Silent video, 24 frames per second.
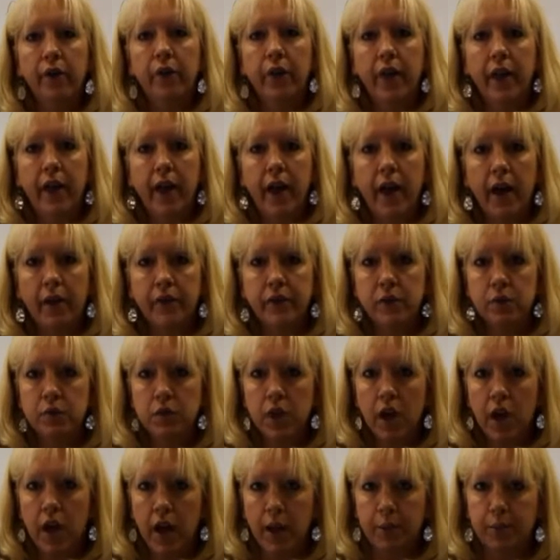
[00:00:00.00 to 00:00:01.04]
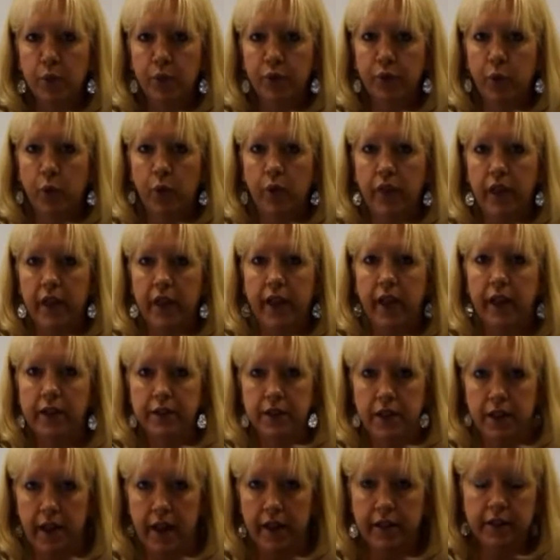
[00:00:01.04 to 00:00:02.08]
They have some time before they get to
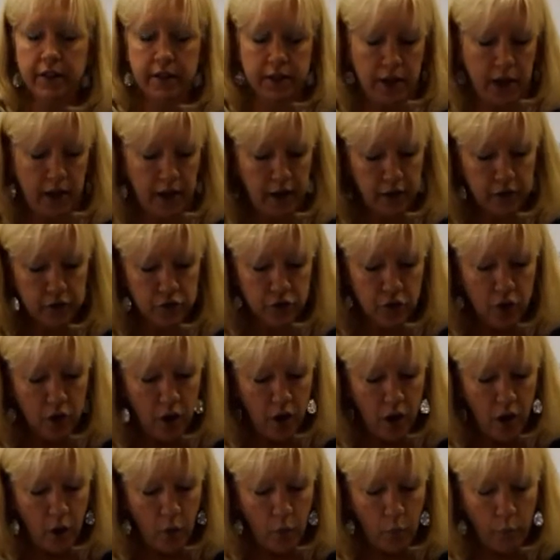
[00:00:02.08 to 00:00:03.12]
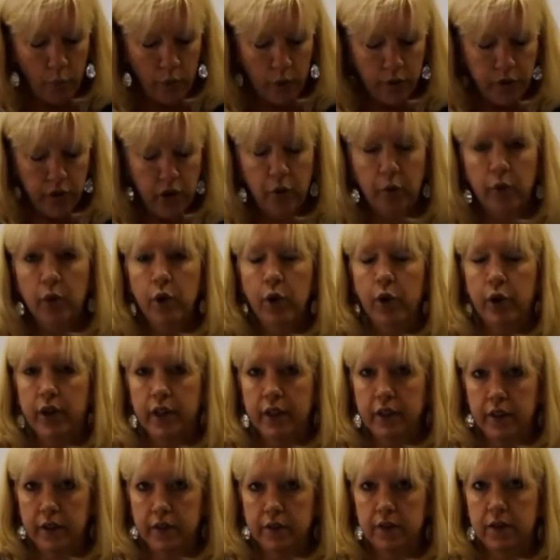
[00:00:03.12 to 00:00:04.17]
that stage where they're learning
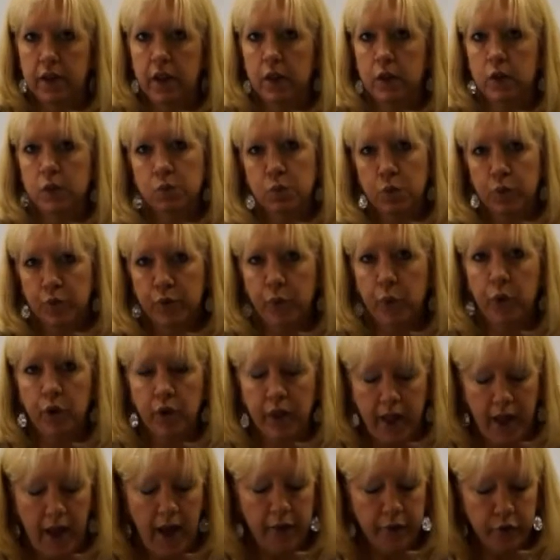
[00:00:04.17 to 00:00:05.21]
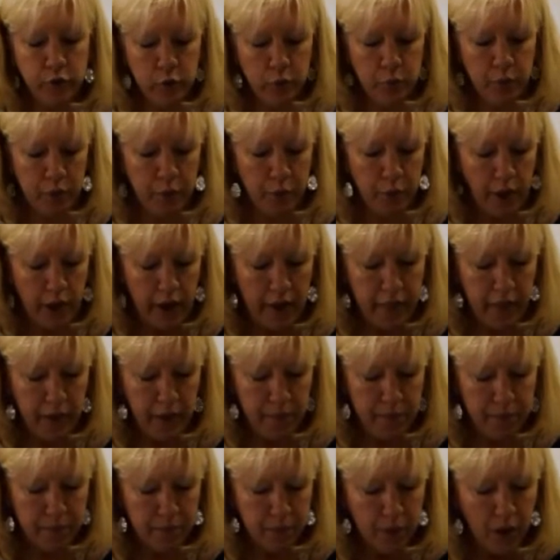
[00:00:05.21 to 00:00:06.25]
these things before they have to apply
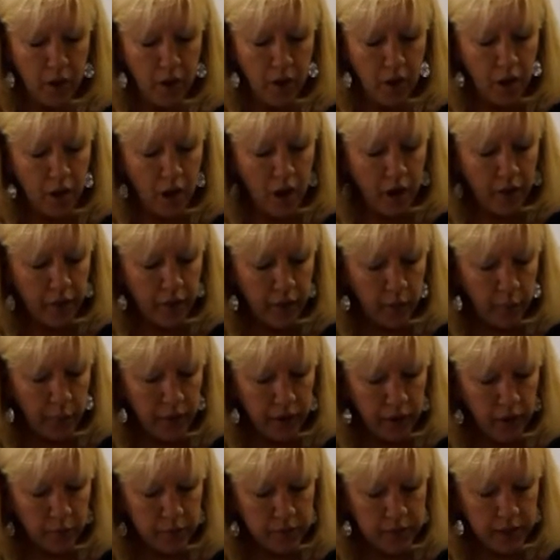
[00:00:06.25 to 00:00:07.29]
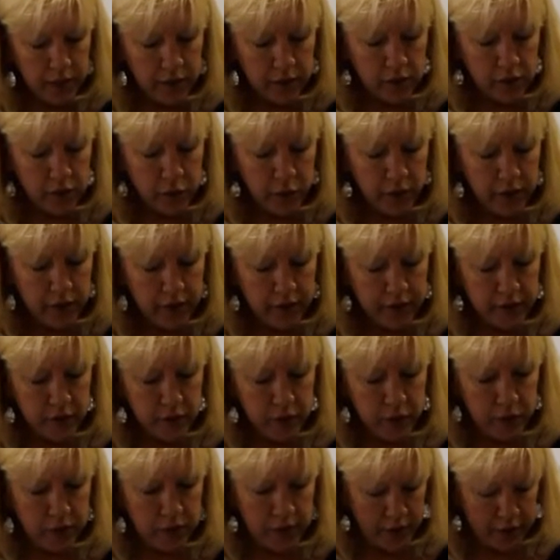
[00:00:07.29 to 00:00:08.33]
them. Then we come down to the next
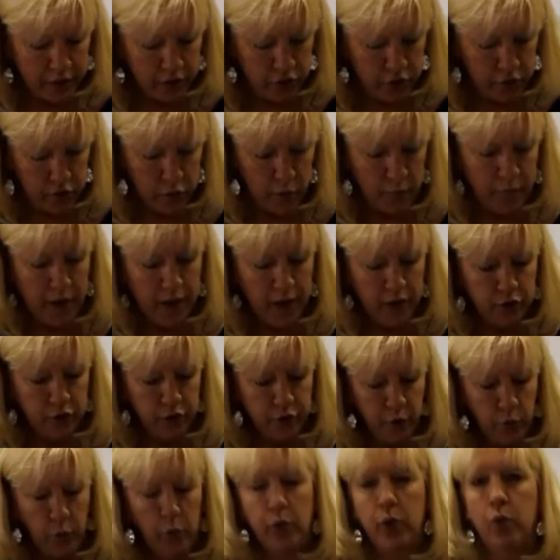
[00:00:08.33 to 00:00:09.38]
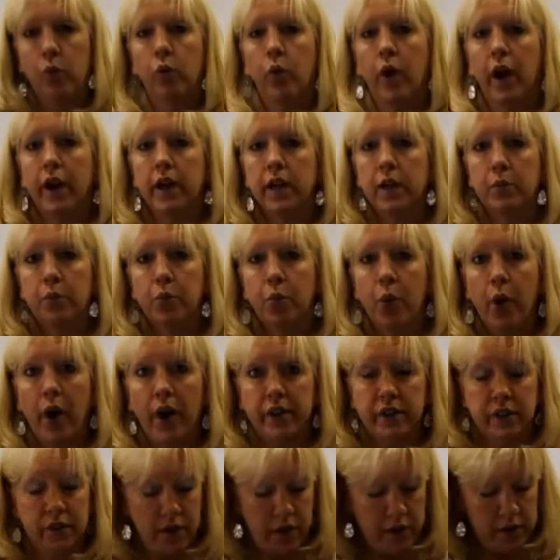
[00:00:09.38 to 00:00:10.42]
2 sections on page 4, the writing
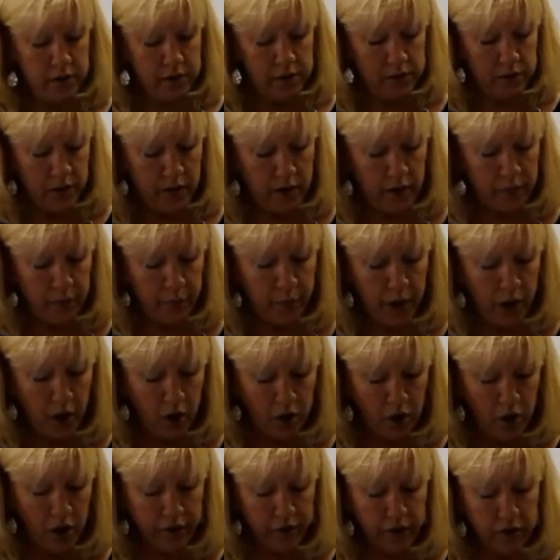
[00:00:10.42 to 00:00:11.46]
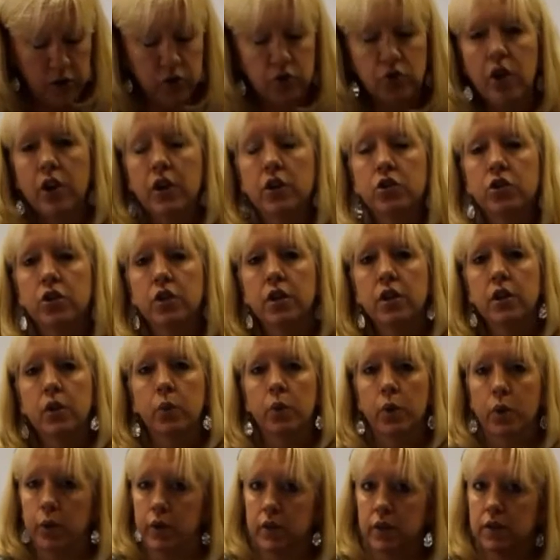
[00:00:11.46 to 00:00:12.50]
process and paragraph construction, and
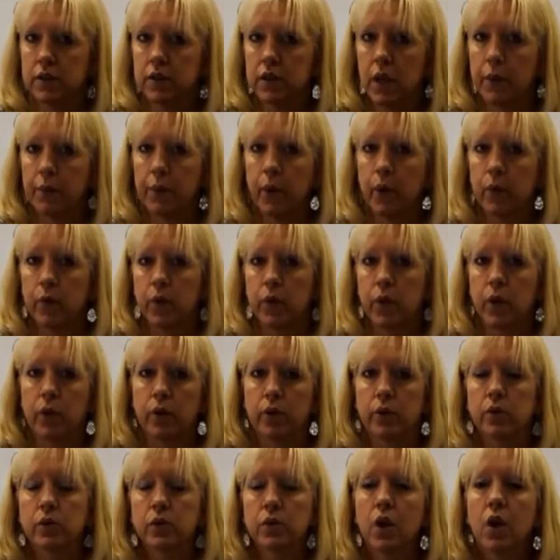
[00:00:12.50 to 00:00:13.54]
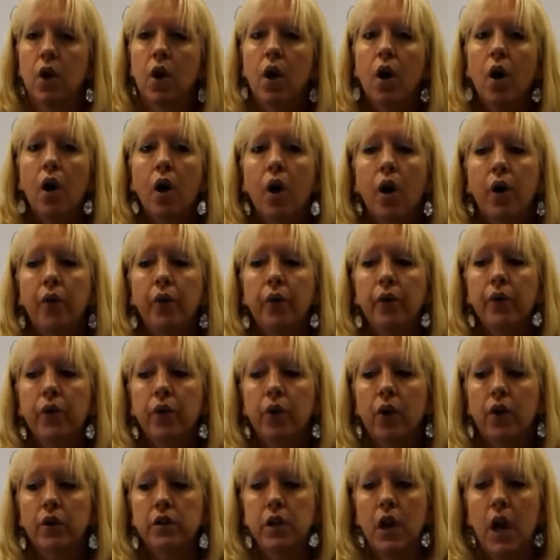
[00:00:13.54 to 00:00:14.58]
we're going to skip over those. Although there
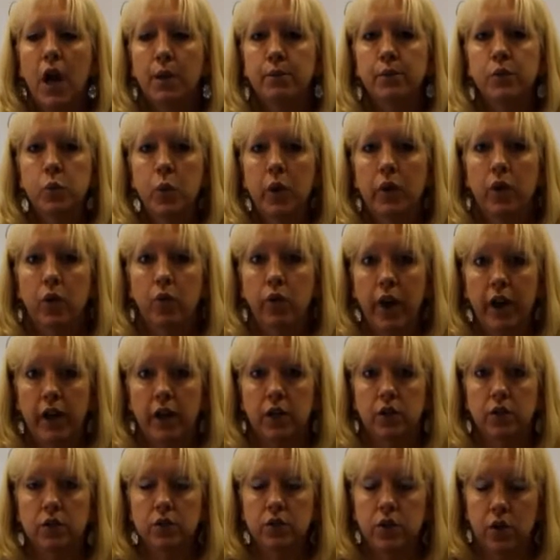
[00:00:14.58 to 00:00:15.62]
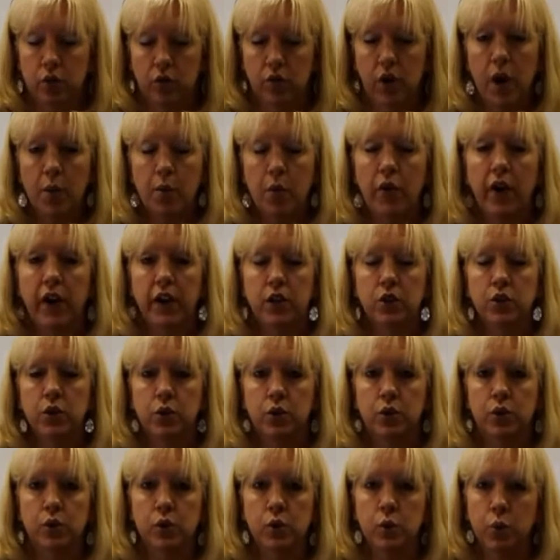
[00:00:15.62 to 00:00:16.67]
are times when the grammar writing
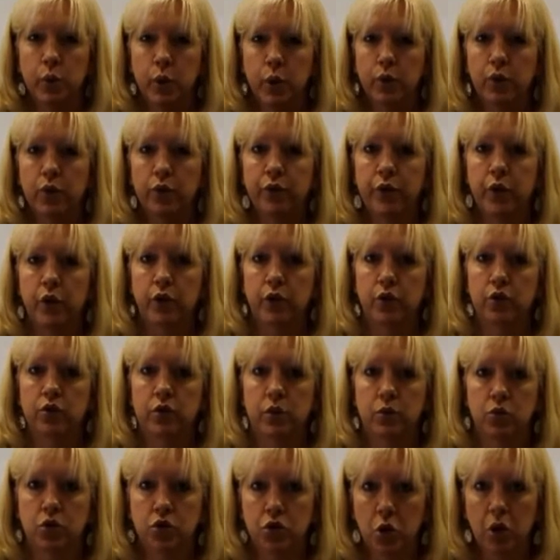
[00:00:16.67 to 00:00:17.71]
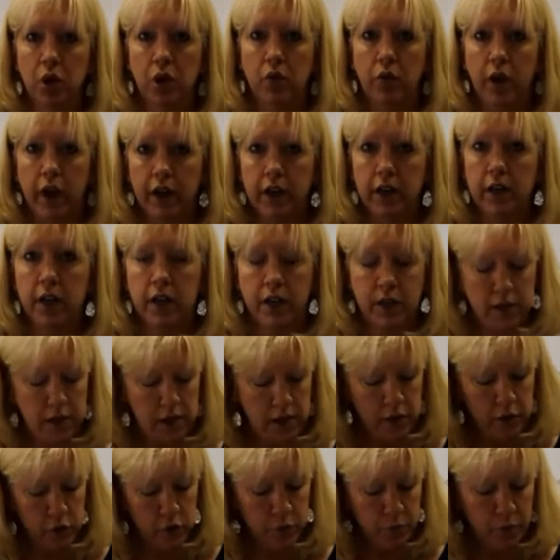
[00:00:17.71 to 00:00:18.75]
tutors will refer to some Shurley writing
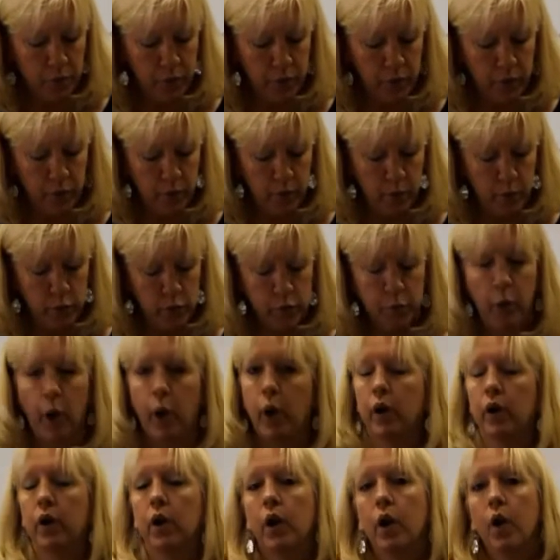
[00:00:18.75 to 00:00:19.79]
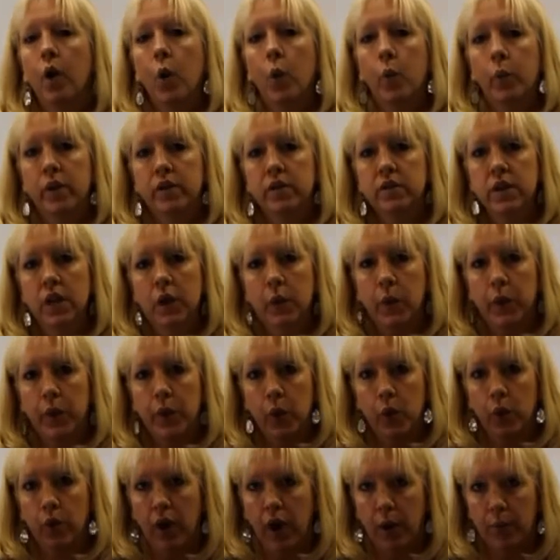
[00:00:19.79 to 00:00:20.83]
ideas, but for the most part, we stick with the
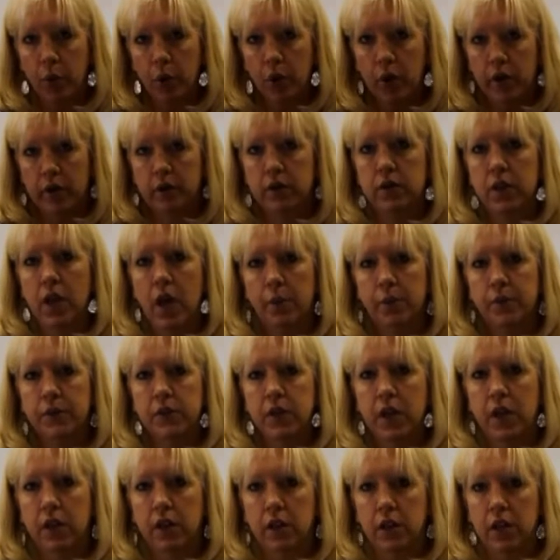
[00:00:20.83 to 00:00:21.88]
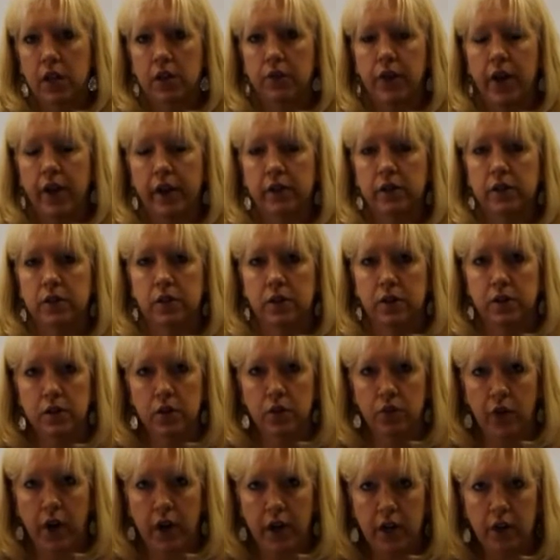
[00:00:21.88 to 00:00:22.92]
grammar concepts and leave excellence in
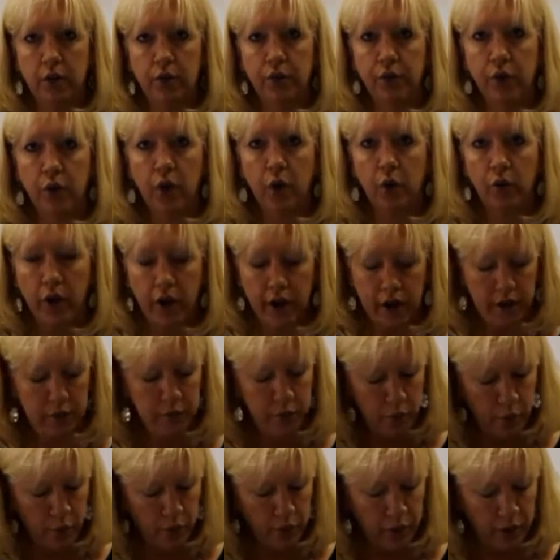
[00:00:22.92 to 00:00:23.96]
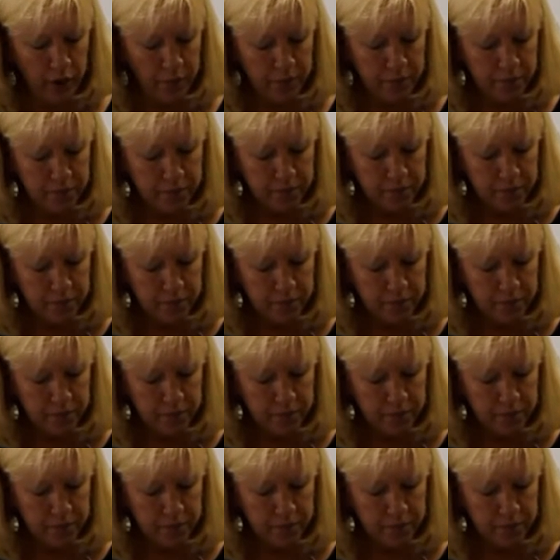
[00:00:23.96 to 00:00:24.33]
writing for our writing program.